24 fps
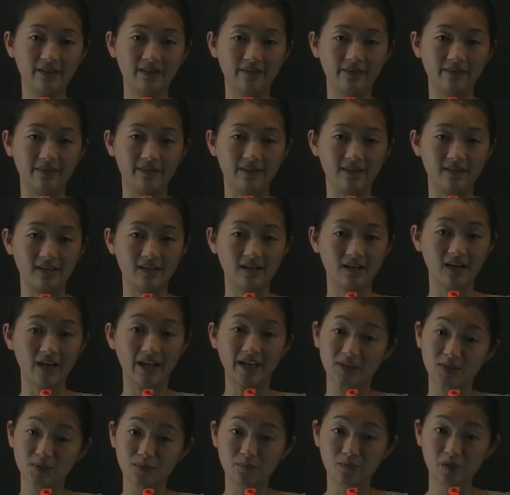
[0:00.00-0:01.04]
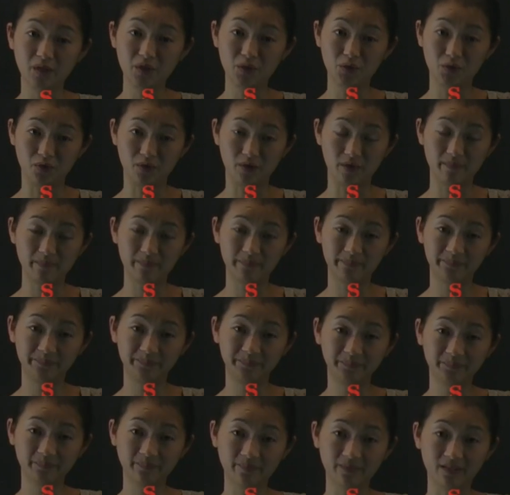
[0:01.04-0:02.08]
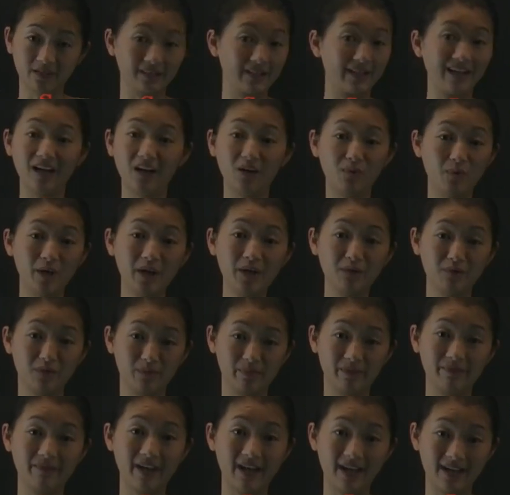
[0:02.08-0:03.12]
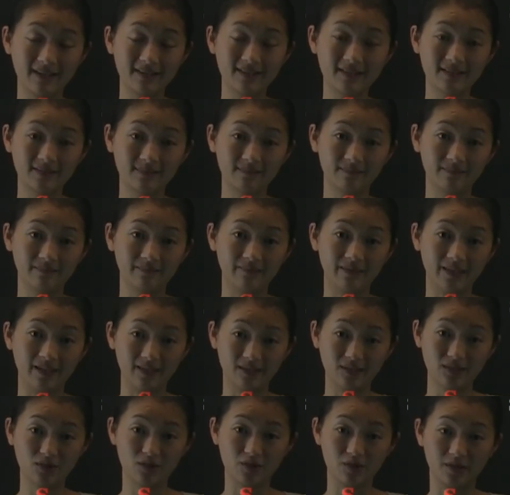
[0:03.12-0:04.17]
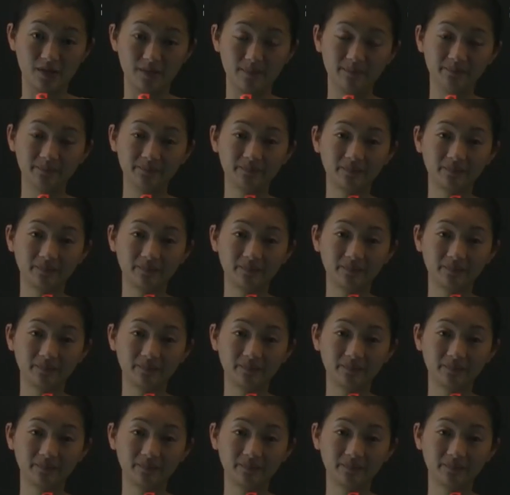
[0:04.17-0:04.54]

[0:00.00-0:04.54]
the S1 norm, the L1 norm of S in this term,